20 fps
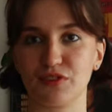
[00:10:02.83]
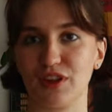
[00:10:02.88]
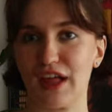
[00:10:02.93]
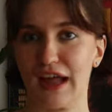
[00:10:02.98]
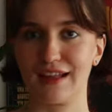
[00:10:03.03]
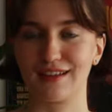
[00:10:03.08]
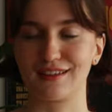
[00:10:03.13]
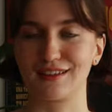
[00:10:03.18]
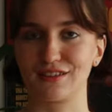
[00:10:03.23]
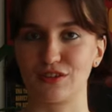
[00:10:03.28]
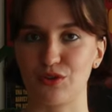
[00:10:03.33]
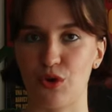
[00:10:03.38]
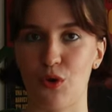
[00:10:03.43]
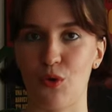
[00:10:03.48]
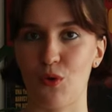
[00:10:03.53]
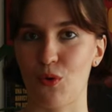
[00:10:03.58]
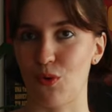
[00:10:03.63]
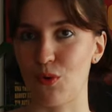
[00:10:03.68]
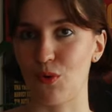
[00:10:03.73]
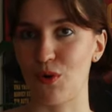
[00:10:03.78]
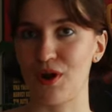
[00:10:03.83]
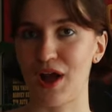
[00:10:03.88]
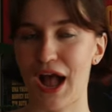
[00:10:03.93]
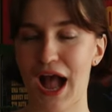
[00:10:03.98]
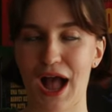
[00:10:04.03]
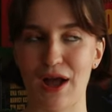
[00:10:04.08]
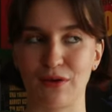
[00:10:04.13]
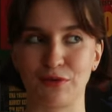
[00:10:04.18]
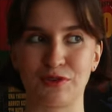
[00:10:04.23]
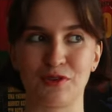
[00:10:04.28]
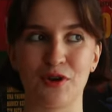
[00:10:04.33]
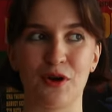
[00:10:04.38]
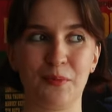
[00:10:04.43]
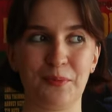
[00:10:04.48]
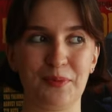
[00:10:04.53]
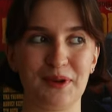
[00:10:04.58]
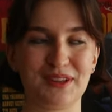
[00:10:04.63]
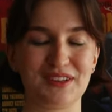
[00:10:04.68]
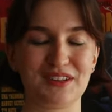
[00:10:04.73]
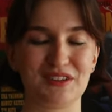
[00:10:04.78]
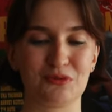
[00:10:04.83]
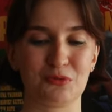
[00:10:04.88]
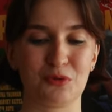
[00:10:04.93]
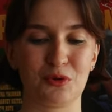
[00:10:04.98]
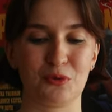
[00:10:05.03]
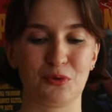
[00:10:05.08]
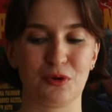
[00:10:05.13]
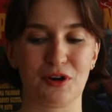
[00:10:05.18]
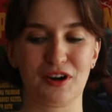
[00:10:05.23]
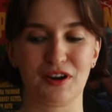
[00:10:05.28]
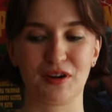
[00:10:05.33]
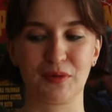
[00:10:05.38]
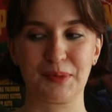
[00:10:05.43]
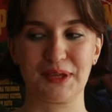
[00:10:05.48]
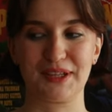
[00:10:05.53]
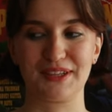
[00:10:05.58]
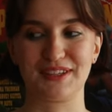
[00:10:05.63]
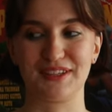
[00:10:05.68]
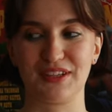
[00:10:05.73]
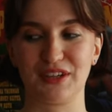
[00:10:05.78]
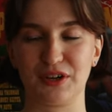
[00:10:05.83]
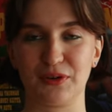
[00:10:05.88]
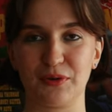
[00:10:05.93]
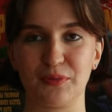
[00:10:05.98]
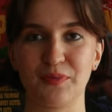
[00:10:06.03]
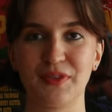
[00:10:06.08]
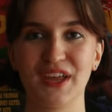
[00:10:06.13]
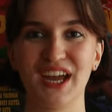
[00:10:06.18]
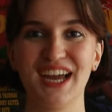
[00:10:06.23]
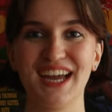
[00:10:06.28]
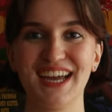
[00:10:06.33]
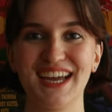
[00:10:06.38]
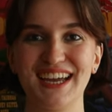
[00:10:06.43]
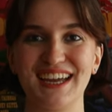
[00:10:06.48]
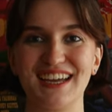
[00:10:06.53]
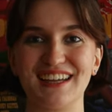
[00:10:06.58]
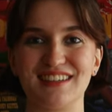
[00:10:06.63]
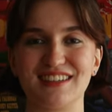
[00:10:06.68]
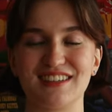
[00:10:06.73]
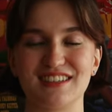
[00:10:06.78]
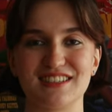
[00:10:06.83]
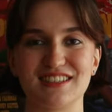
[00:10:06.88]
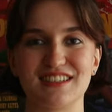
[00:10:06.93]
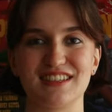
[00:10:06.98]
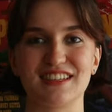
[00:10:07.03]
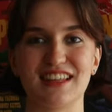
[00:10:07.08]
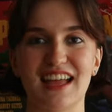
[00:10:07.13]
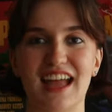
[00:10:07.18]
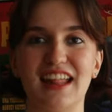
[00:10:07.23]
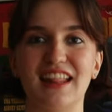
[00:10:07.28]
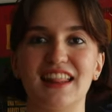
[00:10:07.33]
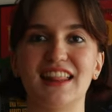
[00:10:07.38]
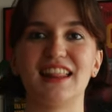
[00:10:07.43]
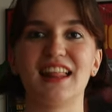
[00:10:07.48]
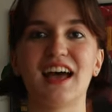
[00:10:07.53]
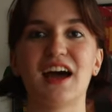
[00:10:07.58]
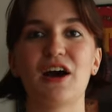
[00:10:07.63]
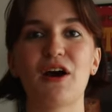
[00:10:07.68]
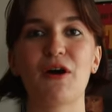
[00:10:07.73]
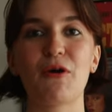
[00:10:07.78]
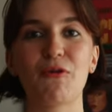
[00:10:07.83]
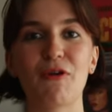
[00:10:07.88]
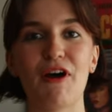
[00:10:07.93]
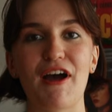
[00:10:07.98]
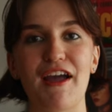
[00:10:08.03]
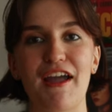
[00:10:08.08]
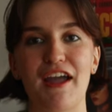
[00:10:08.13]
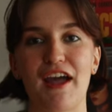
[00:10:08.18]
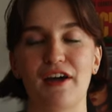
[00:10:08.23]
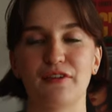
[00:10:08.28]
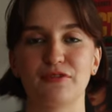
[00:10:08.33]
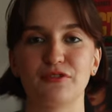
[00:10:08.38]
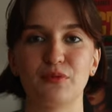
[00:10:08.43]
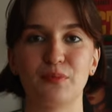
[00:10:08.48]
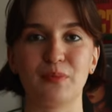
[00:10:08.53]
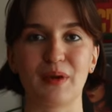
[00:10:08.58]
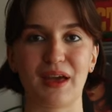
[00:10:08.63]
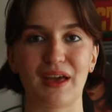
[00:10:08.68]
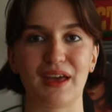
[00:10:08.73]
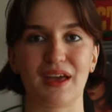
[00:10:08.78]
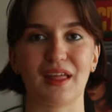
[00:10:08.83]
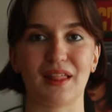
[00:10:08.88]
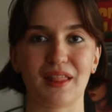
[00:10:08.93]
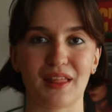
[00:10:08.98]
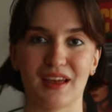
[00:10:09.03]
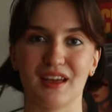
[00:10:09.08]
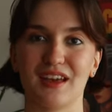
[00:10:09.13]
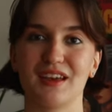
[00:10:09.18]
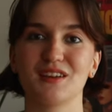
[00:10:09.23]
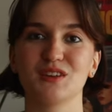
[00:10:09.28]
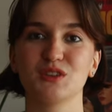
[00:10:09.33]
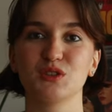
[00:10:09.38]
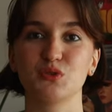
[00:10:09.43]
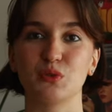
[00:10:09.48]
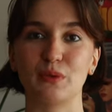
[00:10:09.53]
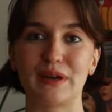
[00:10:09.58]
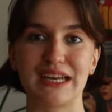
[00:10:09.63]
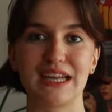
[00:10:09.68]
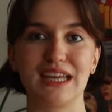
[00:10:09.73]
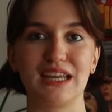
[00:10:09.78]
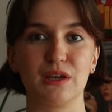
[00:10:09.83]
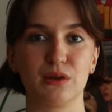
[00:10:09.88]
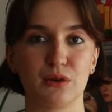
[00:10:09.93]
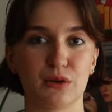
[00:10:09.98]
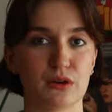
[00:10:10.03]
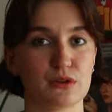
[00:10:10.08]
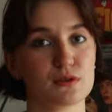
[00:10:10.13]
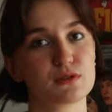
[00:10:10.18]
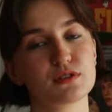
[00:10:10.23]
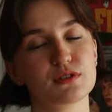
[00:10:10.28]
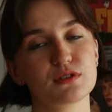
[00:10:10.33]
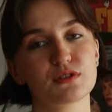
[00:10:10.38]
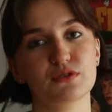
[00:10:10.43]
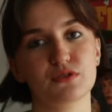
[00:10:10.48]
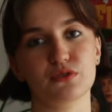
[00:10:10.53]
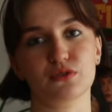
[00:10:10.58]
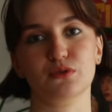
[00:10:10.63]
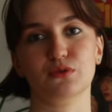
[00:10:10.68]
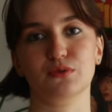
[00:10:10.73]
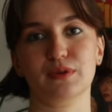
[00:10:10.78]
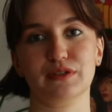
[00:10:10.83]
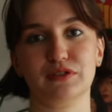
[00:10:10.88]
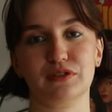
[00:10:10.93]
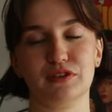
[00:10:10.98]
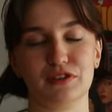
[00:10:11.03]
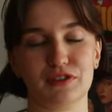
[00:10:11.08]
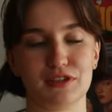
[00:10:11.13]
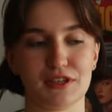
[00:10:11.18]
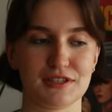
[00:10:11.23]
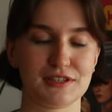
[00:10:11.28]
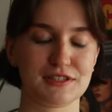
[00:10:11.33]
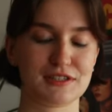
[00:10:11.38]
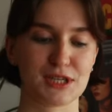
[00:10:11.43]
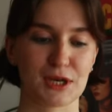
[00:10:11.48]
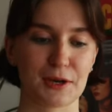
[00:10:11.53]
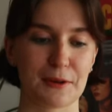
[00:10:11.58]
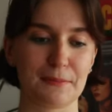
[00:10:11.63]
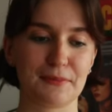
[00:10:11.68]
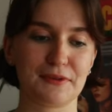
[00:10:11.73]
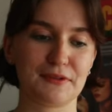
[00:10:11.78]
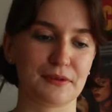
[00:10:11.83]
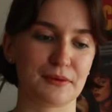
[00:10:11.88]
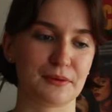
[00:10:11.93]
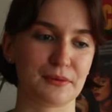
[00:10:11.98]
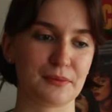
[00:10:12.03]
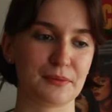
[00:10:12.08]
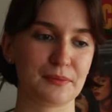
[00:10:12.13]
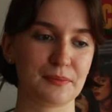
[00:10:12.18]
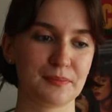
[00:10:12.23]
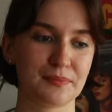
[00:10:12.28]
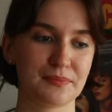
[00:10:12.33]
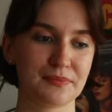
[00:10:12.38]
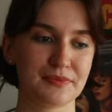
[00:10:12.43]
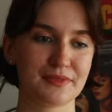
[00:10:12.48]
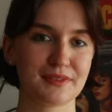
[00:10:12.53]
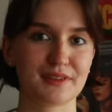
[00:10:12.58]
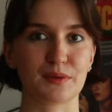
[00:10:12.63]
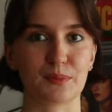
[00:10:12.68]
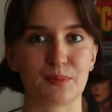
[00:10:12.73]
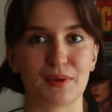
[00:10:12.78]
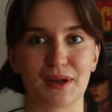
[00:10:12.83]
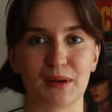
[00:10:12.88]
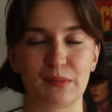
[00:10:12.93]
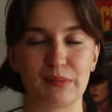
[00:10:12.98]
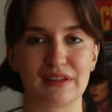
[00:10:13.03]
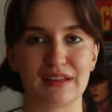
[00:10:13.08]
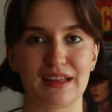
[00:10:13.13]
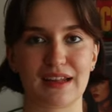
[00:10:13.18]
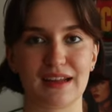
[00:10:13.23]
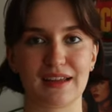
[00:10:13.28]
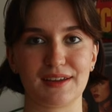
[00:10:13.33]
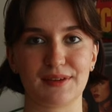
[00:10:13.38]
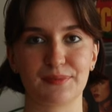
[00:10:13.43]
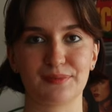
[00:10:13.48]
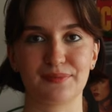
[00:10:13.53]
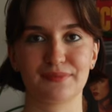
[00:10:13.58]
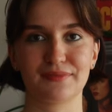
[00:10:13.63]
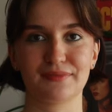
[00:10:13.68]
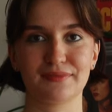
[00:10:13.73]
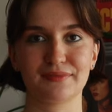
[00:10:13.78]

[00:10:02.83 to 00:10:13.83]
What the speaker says: flat, so I was hoping this will work, but, you know, it doesn't. And now I have to pay like 20 euros to return this top, so it's a bit upsetting.